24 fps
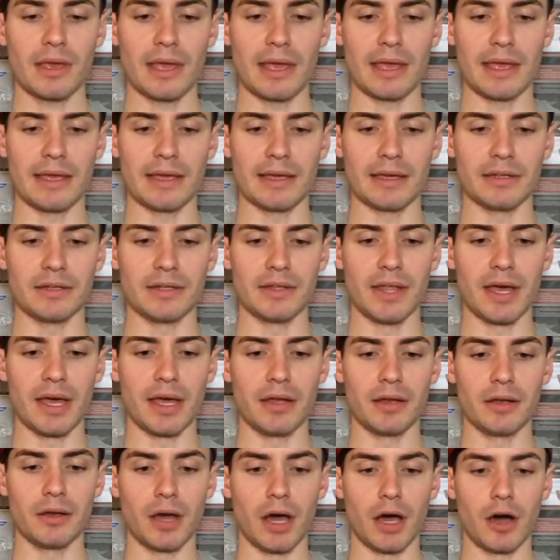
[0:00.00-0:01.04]
And
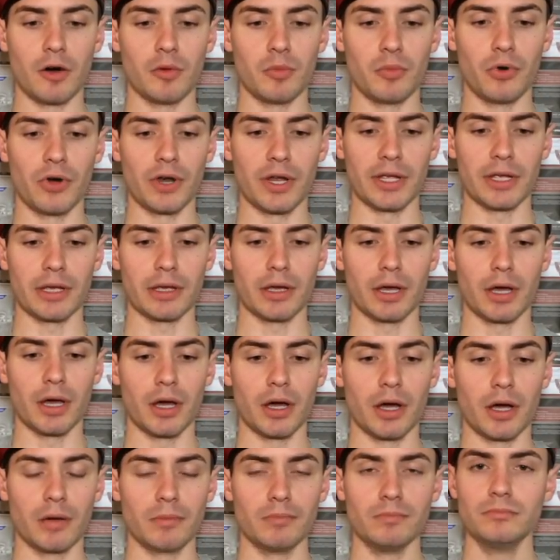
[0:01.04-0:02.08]
then I'll bring
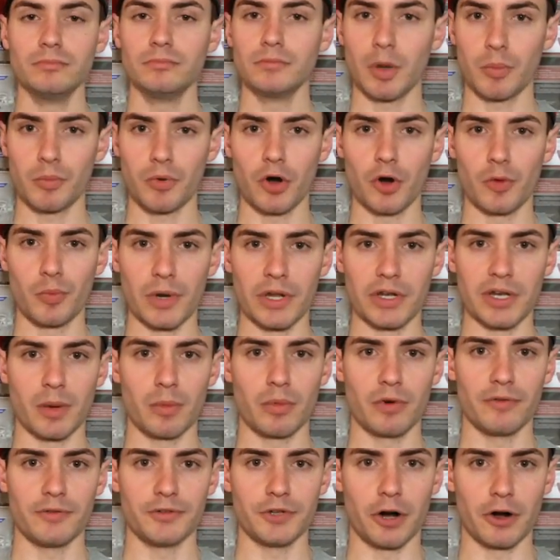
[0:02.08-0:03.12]
an appropriate
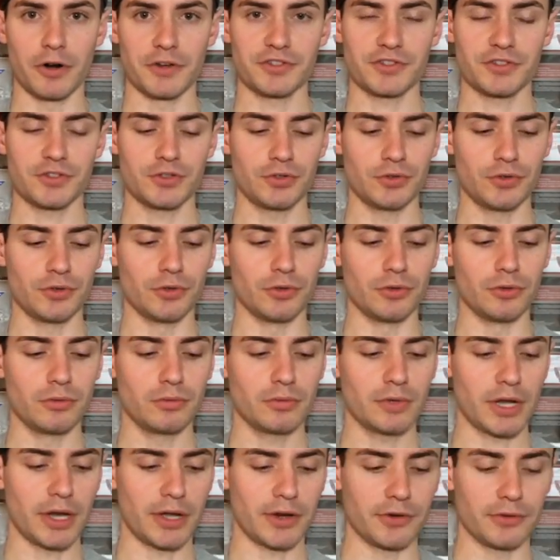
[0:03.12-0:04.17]
number of darts to
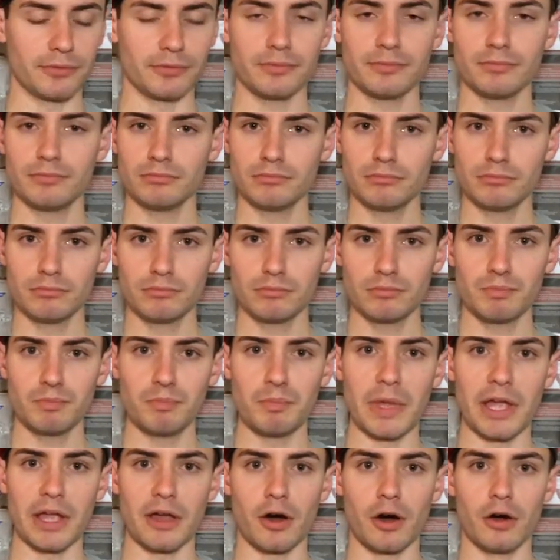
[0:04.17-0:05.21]
kind of
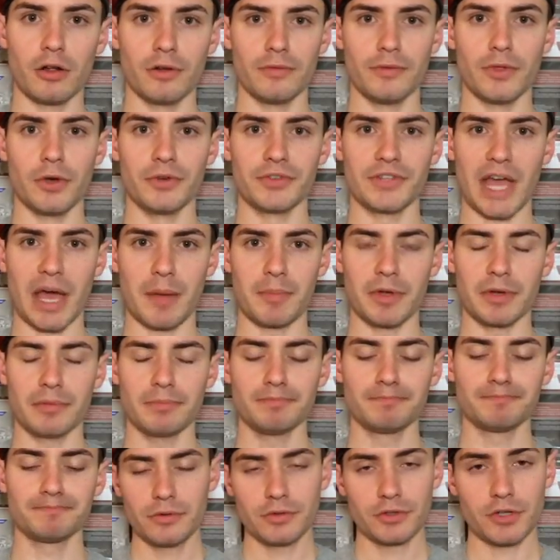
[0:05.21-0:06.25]
make all of those
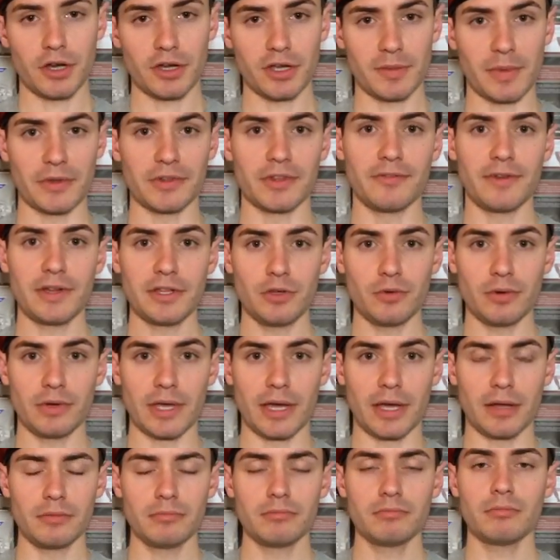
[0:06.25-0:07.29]
happen. Talking about the venue
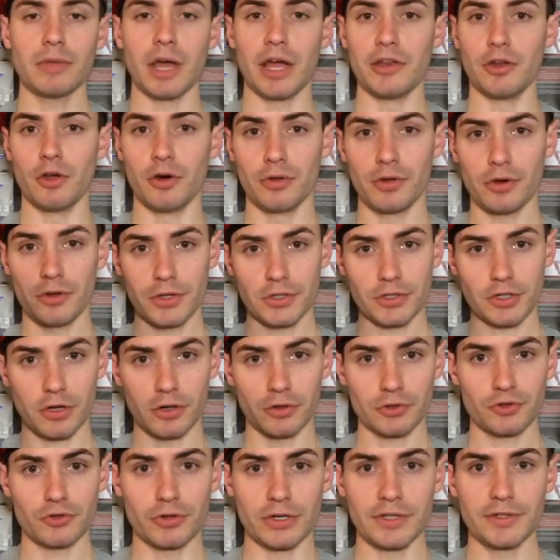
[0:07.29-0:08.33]
again, I know there are the
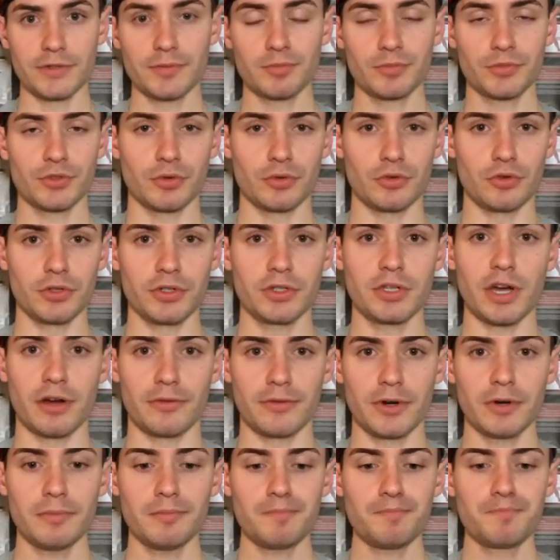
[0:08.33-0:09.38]
tall trees, so good
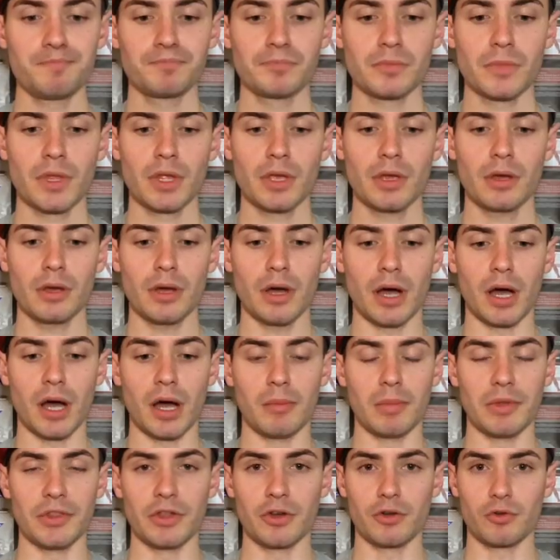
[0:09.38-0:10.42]
cover.
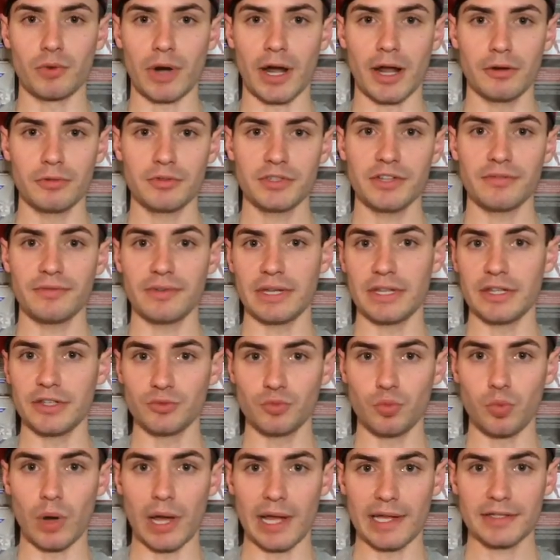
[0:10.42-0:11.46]
But the ground, if it is
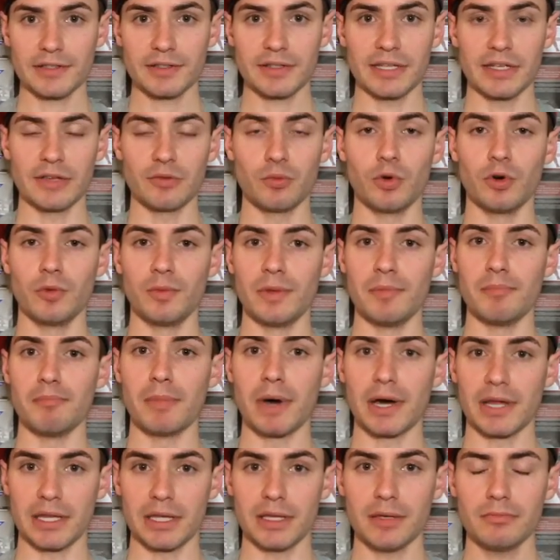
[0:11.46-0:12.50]
wet, it will be
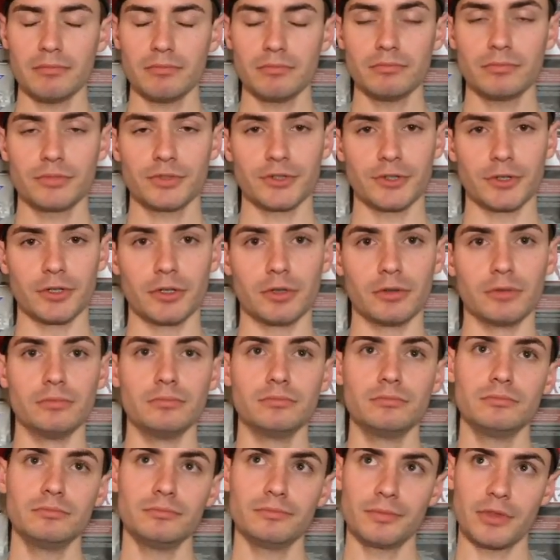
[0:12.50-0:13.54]
muddy. So
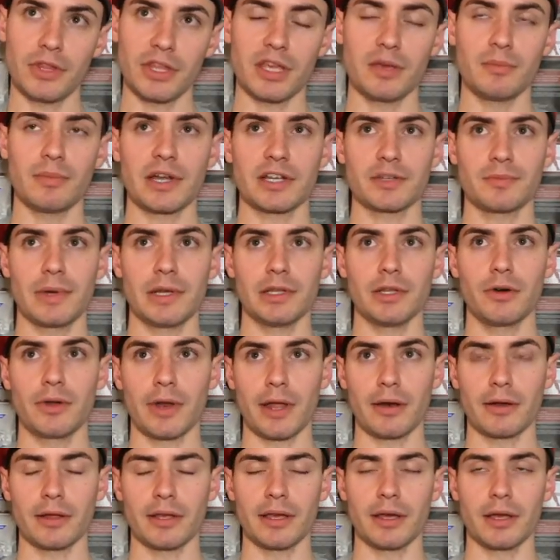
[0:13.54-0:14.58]
thinking back to my
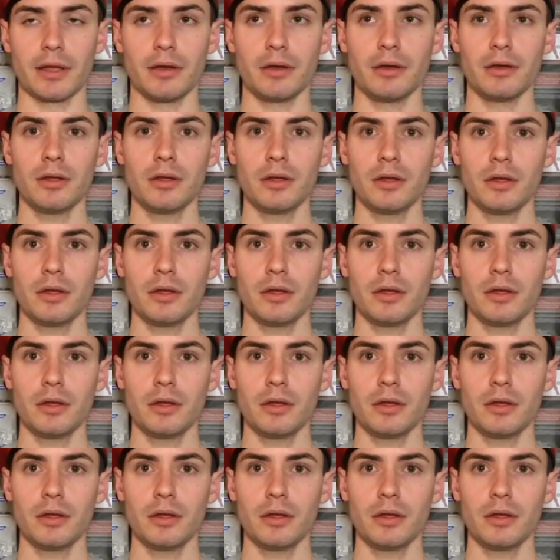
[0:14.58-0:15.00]
loadout again,